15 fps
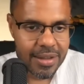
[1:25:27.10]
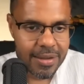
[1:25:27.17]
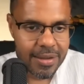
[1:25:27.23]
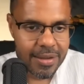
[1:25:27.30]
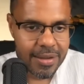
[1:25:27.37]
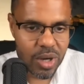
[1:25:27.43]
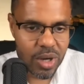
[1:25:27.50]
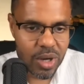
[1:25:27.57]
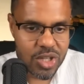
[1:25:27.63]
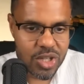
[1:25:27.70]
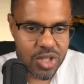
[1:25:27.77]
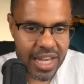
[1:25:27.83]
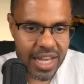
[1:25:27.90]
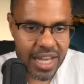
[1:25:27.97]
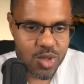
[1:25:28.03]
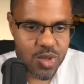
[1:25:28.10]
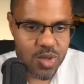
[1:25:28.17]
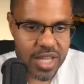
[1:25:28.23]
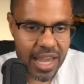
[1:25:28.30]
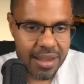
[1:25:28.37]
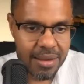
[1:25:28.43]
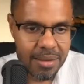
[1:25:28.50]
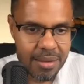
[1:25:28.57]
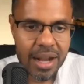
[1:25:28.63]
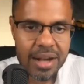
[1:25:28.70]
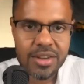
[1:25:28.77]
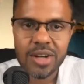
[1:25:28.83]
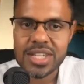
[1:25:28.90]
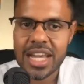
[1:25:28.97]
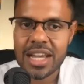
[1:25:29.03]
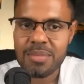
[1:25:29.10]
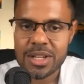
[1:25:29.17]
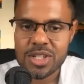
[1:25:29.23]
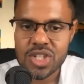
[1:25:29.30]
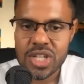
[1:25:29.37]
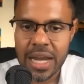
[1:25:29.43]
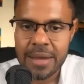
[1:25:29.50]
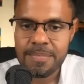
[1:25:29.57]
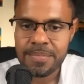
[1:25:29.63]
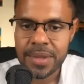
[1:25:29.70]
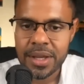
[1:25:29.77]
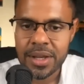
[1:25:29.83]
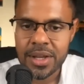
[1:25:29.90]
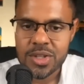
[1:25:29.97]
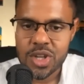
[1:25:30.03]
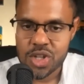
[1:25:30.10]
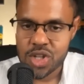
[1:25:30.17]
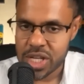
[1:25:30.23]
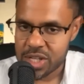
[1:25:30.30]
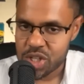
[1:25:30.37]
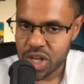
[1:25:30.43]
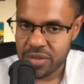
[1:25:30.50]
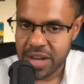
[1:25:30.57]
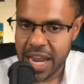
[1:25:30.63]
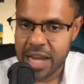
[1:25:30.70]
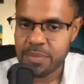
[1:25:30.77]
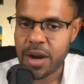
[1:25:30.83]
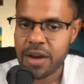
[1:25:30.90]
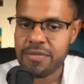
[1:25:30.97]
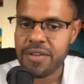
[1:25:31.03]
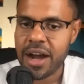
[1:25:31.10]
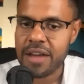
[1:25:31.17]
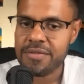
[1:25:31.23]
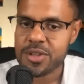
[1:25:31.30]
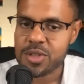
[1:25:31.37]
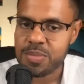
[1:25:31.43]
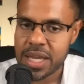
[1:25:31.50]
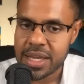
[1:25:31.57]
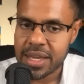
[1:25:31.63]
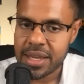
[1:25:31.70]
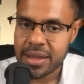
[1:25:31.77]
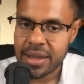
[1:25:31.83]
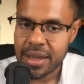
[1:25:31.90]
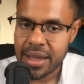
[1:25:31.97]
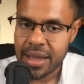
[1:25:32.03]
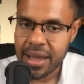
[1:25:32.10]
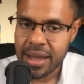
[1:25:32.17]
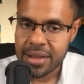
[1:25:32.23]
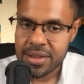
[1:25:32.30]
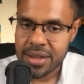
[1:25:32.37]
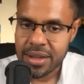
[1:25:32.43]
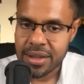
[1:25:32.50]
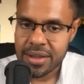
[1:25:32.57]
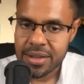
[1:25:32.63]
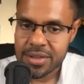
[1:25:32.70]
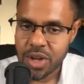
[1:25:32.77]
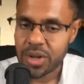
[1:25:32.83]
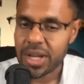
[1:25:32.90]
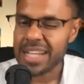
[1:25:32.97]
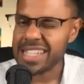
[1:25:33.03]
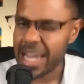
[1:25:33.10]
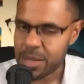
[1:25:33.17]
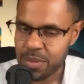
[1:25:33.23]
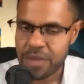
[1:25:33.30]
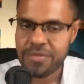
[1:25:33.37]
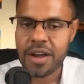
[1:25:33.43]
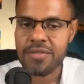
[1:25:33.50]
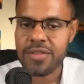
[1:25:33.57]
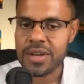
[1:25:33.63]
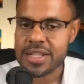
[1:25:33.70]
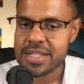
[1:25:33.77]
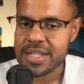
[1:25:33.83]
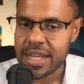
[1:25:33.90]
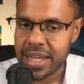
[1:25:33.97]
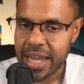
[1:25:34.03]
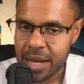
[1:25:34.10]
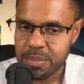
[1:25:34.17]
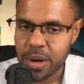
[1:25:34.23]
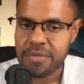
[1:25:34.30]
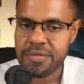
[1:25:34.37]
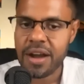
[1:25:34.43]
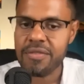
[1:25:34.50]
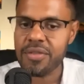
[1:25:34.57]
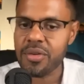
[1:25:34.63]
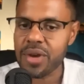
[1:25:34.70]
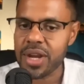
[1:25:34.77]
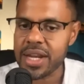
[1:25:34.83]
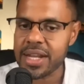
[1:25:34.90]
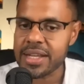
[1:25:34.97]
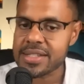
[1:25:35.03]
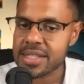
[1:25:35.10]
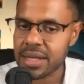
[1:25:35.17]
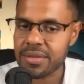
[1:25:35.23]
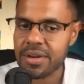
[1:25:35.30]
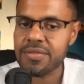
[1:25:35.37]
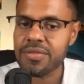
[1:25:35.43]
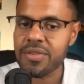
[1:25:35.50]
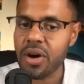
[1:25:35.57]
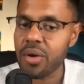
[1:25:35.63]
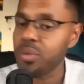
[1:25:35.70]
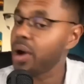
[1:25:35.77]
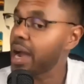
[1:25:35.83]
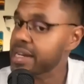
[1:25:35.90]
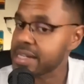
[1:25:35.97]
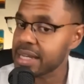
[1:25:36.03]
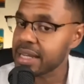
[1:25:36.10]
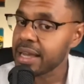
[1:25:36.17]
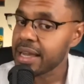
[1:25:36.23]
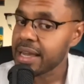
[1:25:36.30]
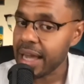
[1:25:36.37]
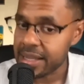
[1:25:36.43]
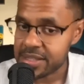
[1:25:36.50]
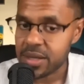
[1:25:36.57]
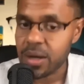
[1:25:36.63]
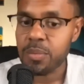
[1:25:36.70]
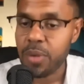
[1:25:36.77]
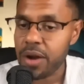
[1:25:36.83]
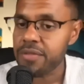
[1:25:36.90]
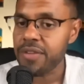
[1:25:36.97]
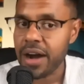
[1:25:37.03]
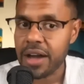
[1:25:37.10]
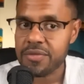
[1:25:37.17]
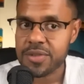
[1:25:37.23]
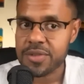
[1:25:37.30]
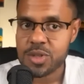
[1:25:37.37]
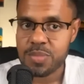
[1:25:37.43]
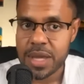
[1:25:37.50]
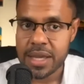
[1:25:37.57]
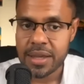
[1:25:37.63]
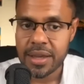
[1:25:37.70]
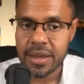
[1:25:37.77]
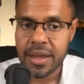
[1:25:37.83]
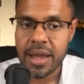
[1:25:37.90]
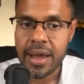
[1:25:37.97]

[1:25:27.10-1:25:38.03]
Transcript: what she has to say, but I'll not take much time. So she achieved 8.5 for speaking. Sorry, guys, 8.5 for listening, 8.5 for reading, 7 for writing, and 7.5 for speaking.